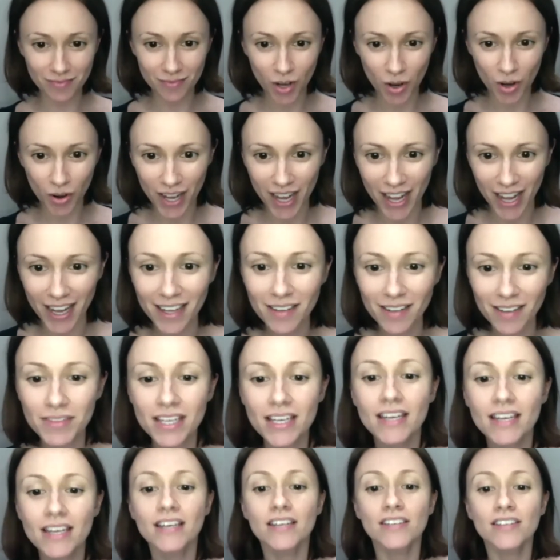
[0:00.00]
Okay,
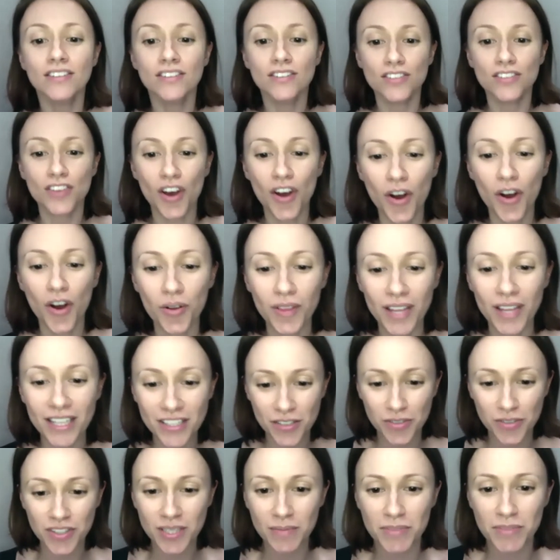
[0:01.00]
so let's
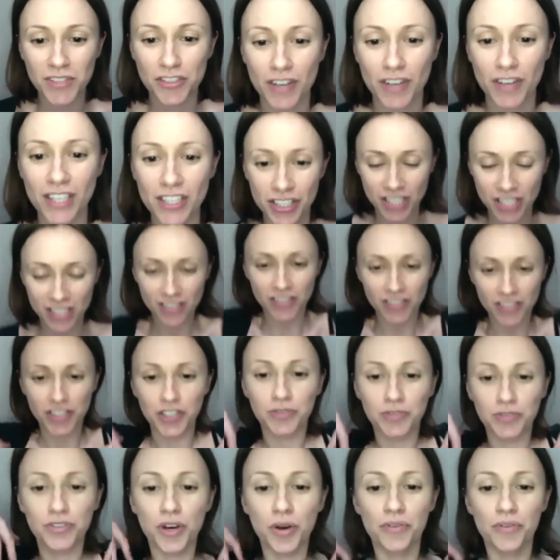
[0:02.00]
do some stretches. So
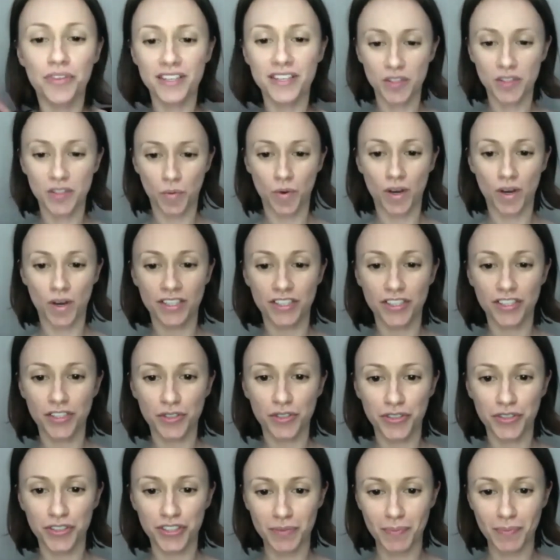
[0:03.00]
you know this one,
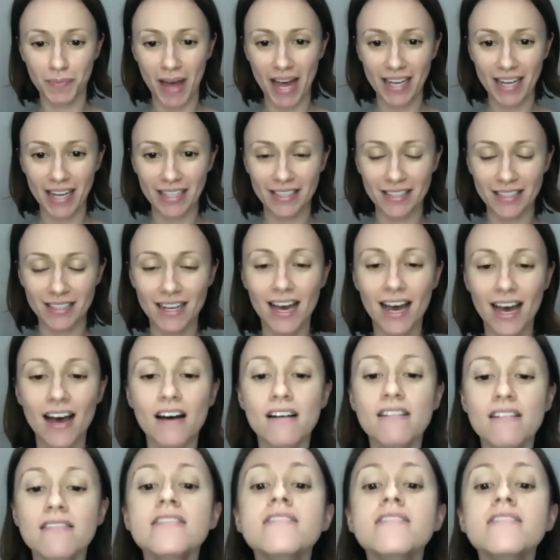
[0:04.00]
shoulders back and down.